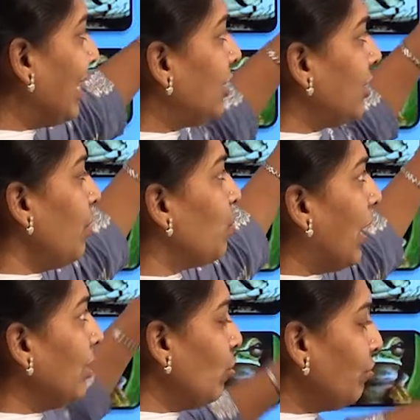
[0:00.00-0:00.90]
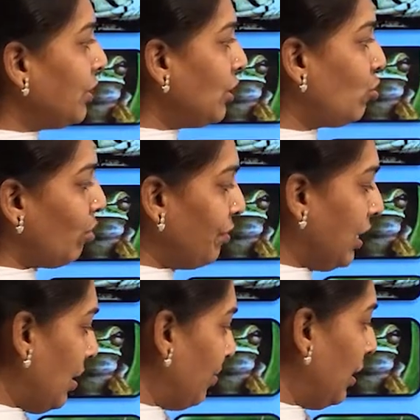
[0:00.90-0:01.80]
that a one of the trophic
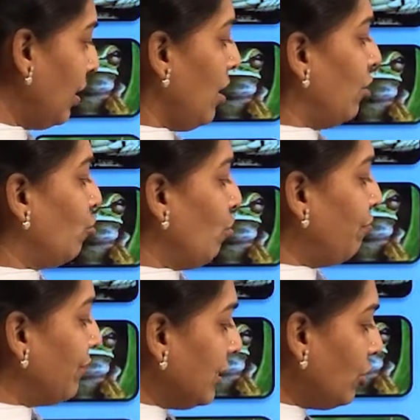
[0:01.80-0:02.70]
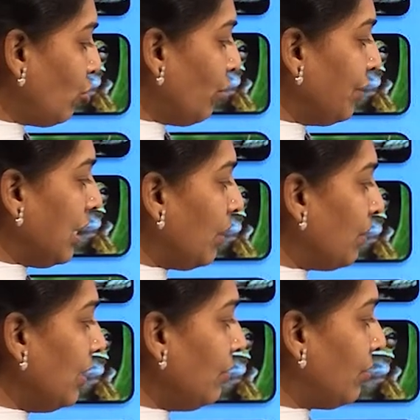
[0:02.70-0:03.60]
level. So first trophic level,
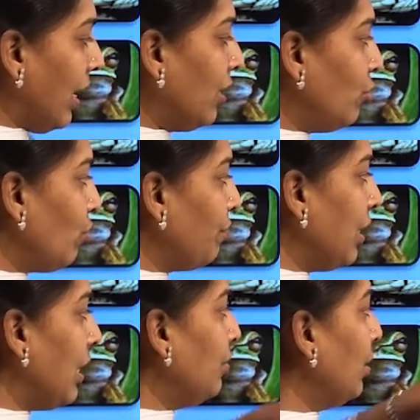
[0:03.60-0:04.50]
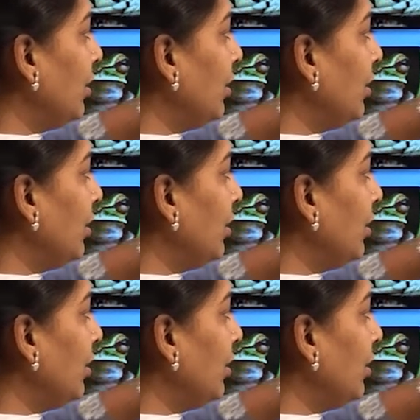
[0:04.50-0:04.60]
second trophic level,